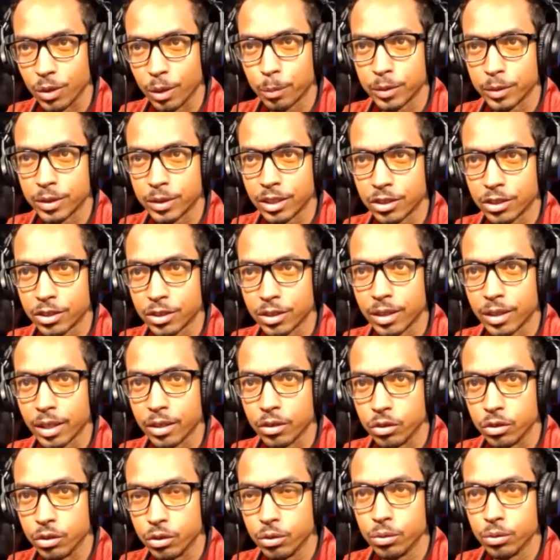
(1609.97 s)
A petition that
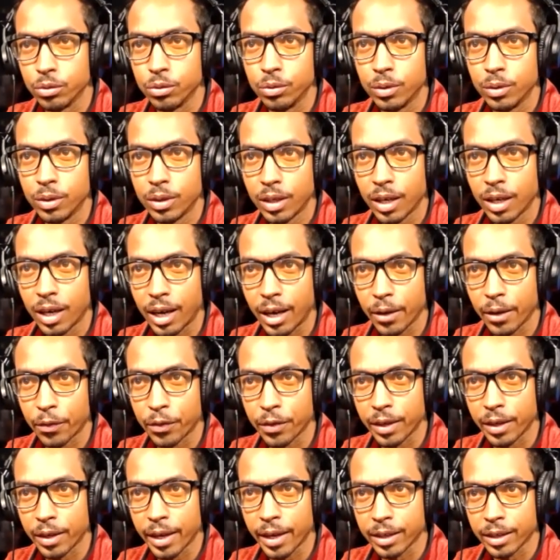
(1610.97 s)
you, I
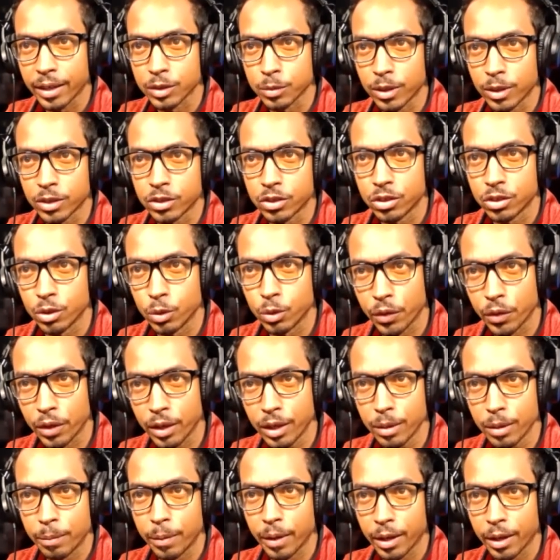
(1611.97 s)
think, had as much to do with
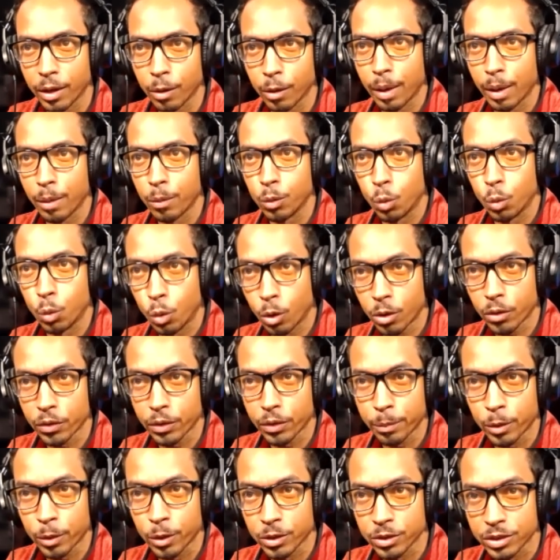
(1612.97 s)
anybody, or maybe were the
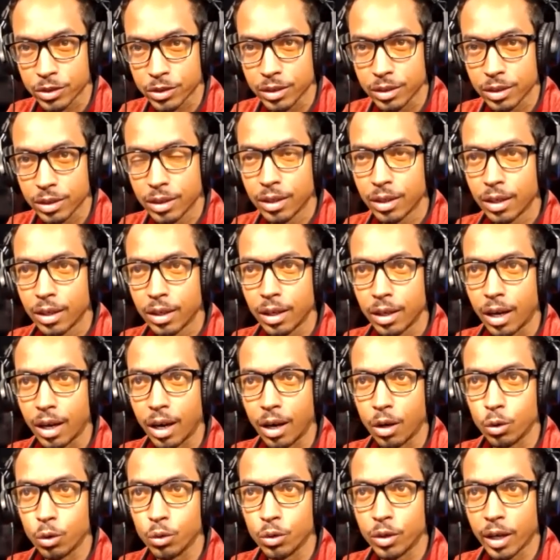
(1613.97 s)
person
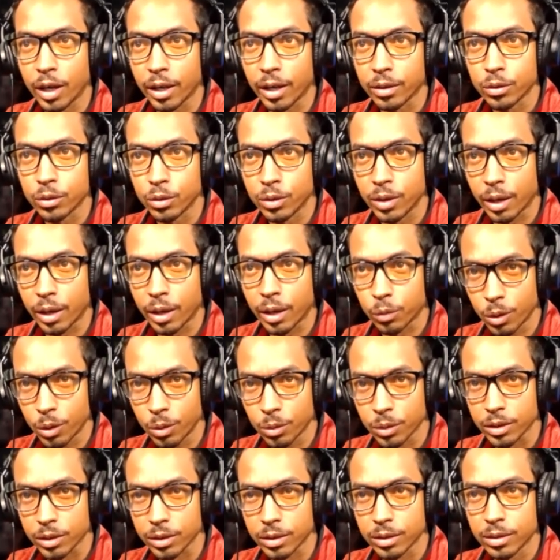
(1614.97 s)
who got
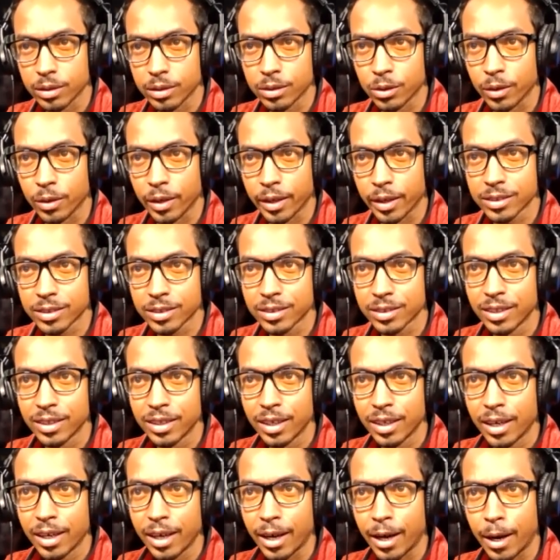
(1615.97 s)
rolling. Correct?
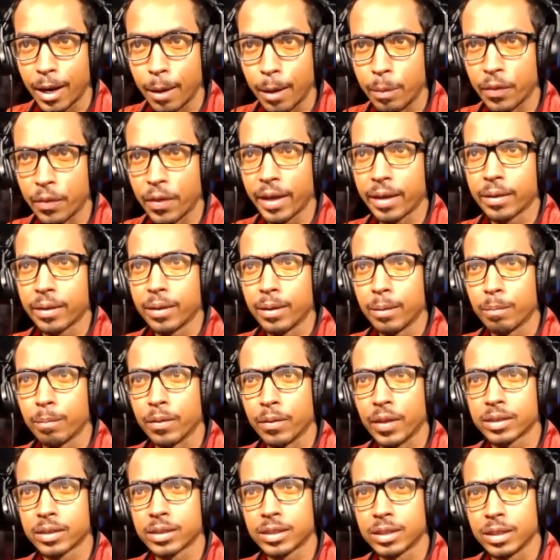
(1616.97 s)
But
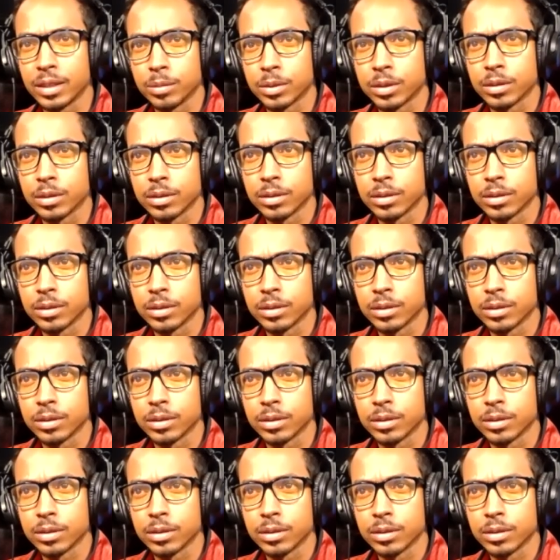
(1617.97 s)
that seems.